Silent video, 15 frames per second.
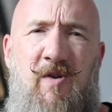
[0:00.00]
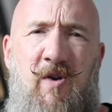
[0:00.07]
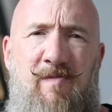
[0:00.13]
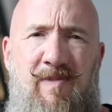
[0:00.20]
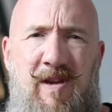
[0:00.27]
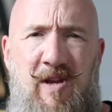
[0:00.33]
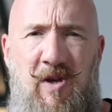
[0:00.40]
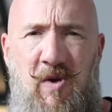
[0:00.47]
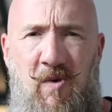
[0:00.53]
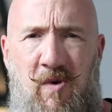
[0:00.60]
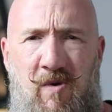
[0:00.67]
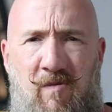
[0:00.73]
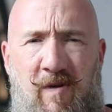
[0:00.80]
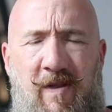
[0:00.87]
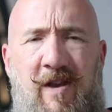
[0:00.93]
could be
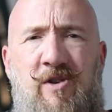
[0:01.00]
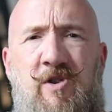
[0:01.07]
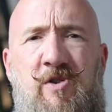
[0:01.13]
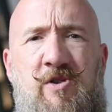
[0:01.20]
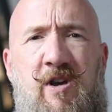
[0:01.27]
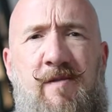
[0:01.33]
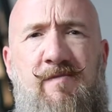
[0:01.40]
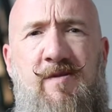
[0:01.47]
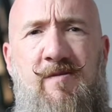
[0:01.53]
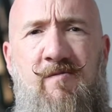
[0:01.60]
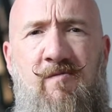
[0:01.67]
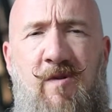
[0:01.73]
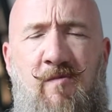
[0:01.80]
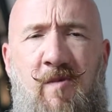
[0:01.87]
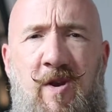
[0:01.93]
your relationships.
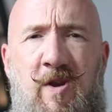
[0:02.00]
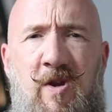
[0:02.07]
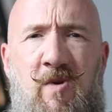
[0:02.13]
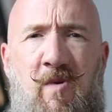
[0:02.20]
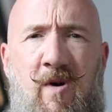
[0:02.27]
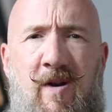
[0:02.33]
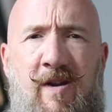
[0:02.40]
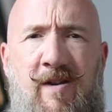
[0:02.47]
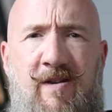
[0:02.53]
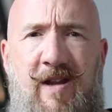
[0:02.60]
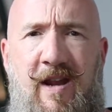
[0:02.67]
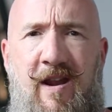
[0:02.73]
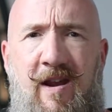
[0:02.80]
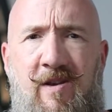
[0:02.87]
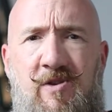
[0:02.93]
When you are
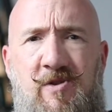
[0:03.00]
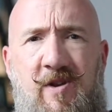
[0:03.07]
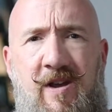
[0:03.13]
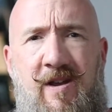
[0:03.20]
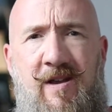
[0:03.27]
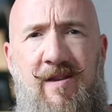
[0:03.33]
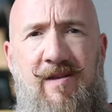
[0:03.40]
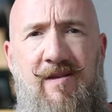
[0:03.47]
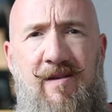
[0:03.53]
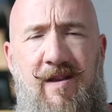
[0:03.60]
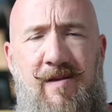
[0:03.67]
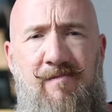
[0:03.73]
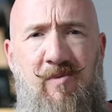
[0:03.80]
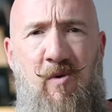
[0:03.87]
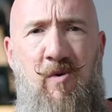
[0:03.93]
engaged in
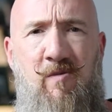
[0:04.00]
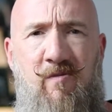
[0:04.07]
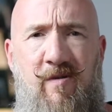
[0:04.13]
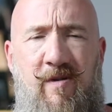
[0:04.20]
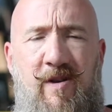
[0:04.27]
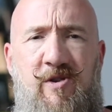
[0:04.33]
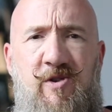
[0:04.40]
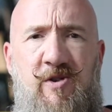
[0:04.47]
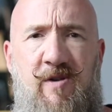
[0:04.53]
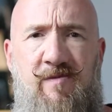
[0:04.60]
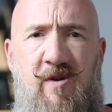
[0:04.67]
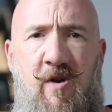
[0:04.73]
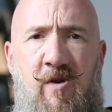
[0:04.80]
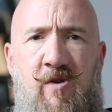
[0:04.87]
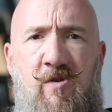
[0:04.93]
important
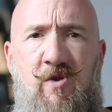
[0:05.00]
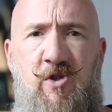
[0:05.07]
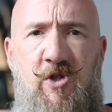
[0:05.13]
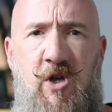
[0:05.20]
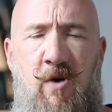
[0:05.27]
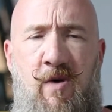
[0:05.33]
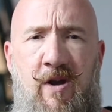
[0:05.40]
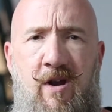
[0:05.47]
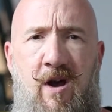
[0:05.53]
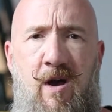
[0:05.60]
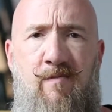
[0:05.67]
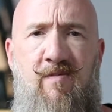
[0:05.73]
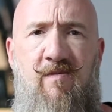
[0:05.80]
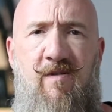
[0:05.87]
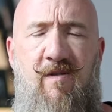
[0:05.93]
relationships, are you showing
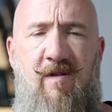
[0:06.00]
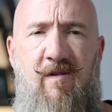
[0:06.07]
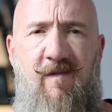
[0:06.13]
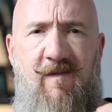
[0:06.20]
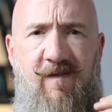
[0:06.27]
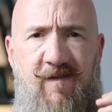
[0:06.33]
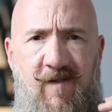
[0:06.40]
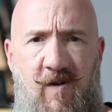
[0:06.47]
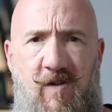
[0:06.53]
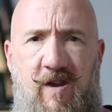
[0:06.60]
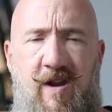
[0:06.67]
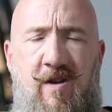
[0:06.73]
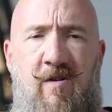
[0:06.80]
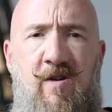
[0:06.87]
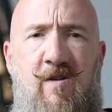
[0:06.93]
up
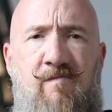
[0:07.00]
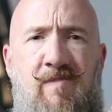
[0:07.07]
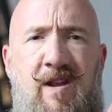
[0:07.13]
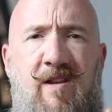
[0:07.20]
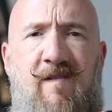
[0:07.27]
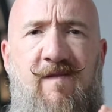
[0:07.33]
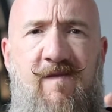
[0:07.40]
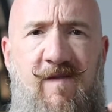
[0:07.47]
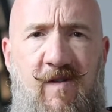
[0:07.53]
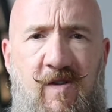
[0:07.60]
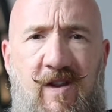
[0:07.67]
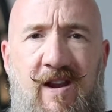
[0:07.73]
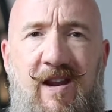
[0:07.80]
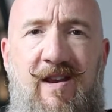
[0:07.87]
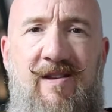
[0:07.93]
fully? Are you being
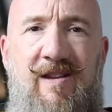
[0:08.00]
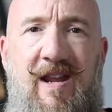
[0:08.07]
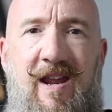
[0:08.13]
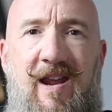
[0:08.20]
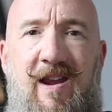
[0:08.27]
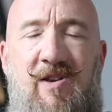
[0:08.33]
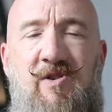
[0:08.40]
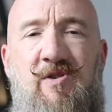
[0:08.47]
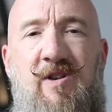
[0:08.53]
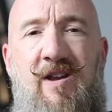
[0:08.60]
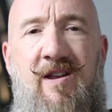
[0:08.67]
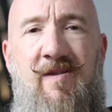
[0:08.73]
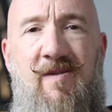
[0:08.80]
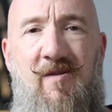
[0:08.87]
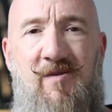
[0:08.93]
fully engaged
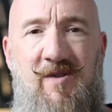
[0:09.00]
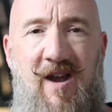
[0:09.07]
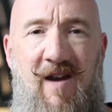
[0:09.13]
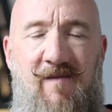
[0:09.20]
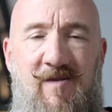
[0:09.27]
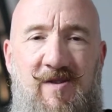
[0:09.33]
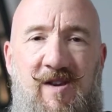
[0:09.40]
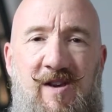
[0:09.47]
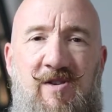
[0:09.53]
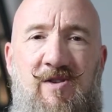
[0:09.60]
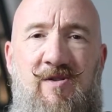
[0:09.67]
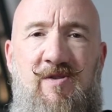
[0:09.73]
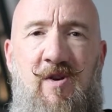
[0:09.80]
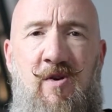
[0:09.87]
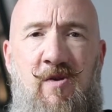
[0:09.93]
in those
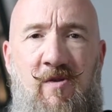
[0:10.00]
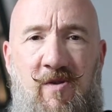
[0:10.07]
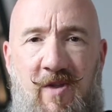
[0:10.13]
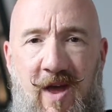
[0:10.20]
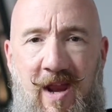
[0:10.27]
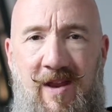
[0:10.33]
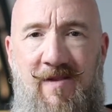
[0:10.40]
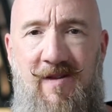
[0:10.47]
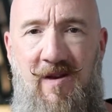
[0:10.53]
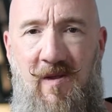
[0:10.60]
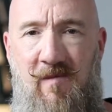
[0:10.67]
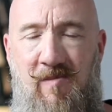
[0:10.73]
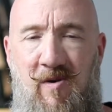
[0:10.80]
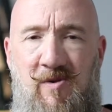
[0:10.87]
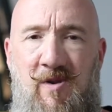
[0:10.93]
conversations? Are you letting the
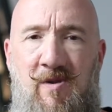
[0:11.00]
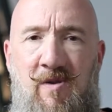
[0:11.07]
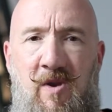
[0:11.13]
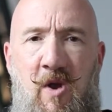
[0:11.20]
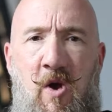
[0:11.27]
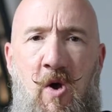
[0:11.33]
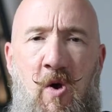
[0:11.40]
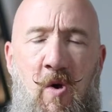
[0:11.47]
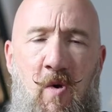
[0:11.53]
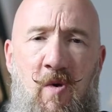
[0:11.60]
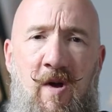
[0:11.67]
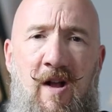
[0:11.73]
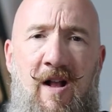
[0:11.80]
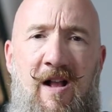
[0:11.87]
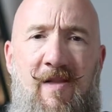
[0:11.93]
other person know
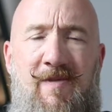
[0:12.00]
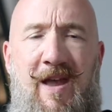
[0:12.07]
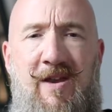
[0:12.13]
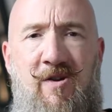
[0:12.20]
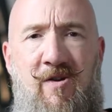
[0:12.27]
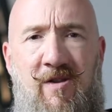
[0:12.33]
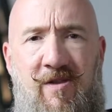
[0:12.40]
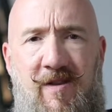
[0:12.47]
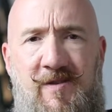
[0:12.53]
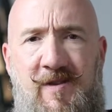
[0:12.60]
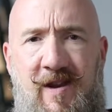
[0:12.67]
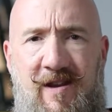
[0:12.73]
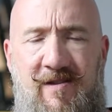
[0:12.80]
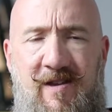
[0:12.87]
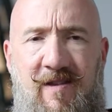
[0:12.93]
that you're
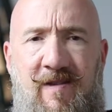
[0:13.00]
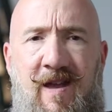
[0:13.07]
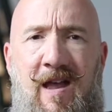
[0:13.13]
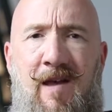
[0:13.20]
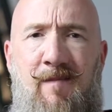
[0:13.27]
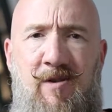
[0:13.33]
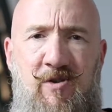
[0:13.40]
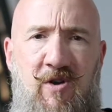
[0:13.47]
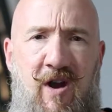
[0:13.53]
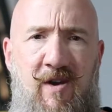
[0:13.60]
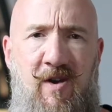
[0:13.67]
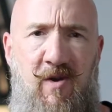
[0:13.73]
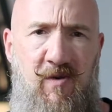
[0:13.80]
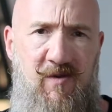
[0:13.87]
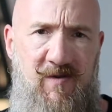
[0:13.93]
listening to them and trying
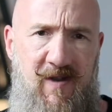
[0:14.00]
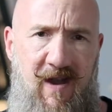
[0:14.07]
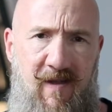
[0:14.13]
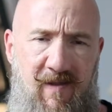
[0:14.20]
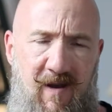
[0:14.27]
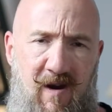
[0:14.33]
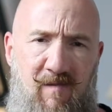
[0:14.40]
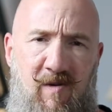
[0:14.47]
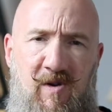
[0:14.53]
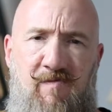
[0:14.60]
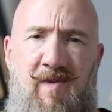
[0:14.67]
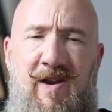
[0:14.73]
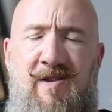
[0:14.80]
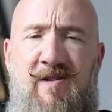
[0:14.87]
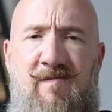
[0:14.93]
to understand their
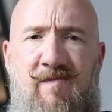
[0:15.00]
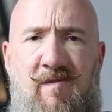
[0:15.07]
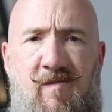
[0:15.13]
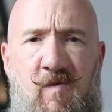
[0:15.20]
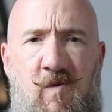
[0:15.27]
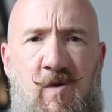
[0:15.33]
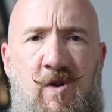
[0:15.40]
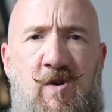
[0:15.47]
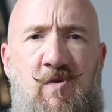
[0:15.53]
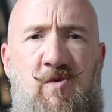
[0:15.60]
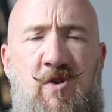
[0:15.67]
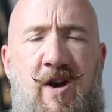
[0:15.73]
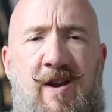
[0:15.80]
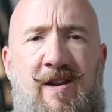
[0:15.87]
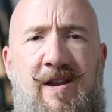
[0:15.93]
perspective before you
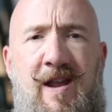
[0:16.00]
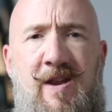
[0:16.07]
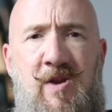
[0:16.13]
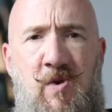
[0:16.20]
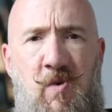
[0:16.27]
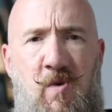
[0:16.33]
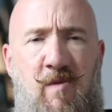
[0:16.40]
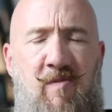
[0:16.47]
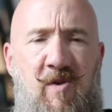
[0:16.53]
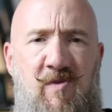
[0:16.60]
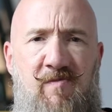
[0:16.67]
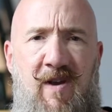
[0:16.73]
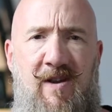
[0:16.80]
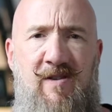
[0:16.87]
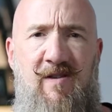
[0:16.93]
try to get your
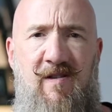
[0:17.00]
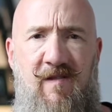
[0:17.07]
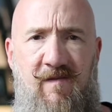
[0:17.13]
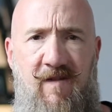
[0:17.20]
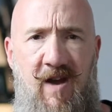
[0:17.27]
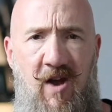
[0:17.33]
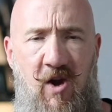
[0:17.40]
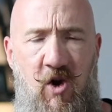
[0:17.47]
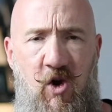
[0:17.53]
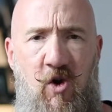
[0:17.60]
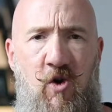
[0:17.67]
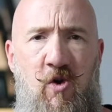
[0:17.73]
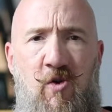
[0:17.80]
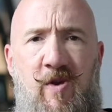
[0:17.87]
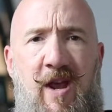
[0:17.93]
perspective
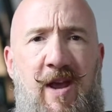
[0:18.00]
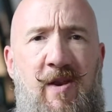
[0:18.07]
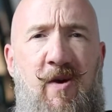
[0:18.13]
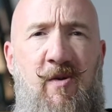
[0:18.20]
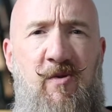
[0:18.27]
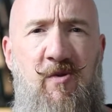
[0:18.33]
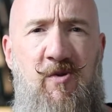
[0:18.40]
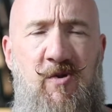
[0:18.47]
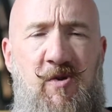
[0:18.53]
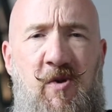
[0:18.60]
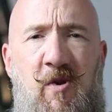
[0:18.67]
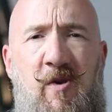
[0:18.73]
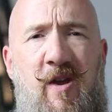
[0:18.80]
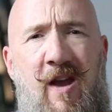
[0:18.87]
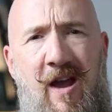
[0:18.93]
heard and
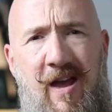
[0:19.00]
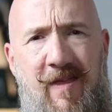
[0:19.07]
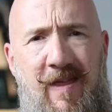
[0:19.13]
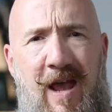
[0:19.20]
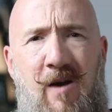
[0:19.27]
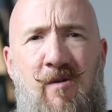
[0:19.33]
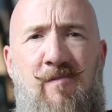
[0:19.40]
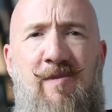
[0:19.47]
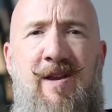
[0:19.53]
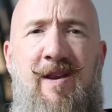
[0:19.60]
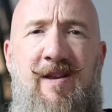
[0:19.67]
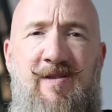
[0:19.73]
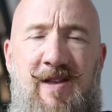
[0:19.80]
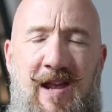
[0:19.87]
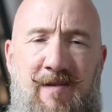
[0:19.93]
understood? That would be an
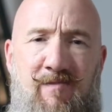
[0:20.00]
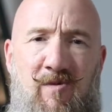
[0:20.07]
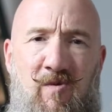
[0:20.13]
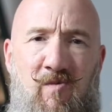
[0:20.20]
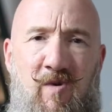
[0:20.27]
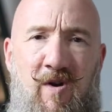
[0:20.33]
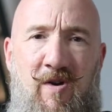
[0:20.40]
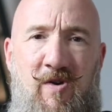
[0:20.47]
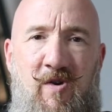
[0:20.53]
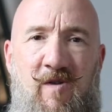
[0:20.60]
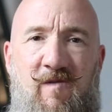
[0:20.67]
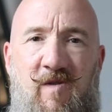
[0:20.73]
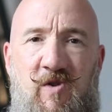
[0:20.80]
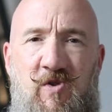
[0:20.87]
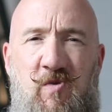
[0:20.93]
example where your
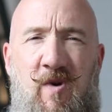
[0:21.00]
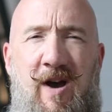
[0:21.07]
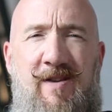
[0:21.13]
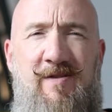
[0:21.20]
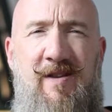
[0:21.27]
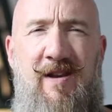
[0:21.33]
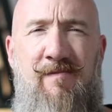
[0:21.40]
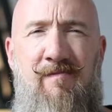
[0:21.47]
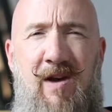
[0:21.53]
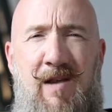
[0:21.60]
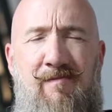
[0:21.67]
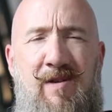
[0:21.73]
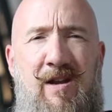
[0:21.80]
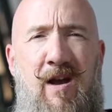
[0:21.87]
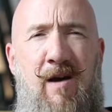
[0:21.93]
virtuosity
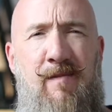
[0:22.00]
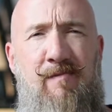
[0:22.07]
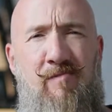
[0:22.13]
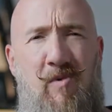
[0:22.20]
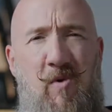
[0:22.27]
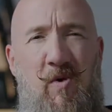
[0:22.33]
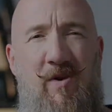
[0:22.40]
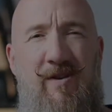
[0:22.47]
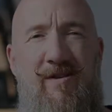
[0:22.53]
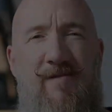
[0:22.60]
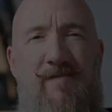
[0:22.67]
might become important.